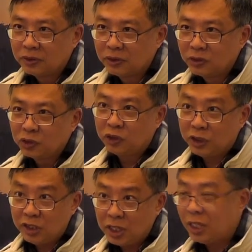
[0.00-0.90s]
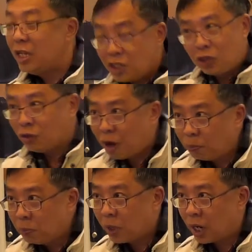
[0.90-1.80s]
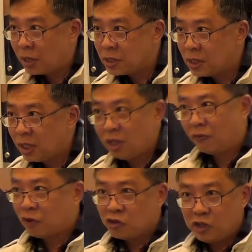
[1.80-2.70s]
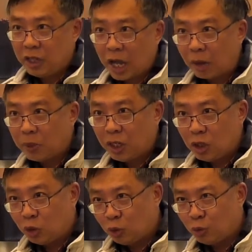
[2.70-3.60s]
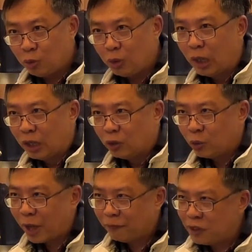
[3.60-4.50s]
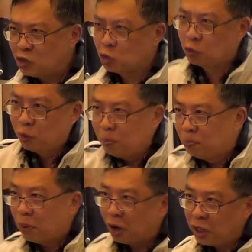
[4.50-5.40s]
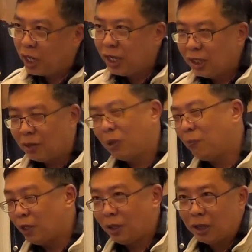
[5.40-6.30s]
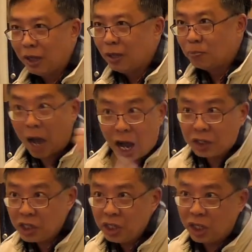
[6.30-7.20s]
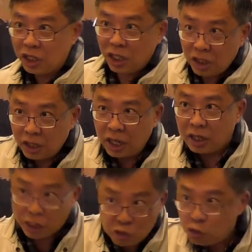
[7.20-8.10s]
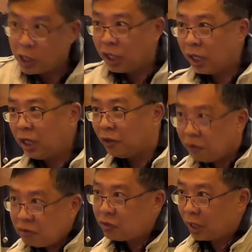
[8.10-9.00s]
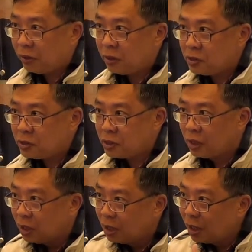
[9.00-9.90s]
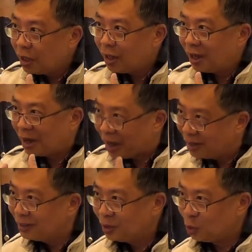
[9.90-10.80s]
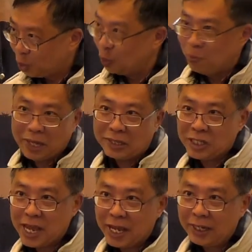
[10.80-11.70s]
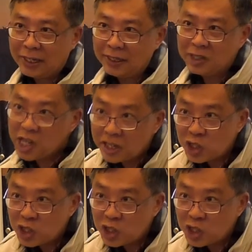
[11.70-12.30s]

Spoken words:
So it's easy to compromise. And then, of course, in the army, to have this group bonding, there may be partying and eat and drinking and things like this. Do you make a stand? Take a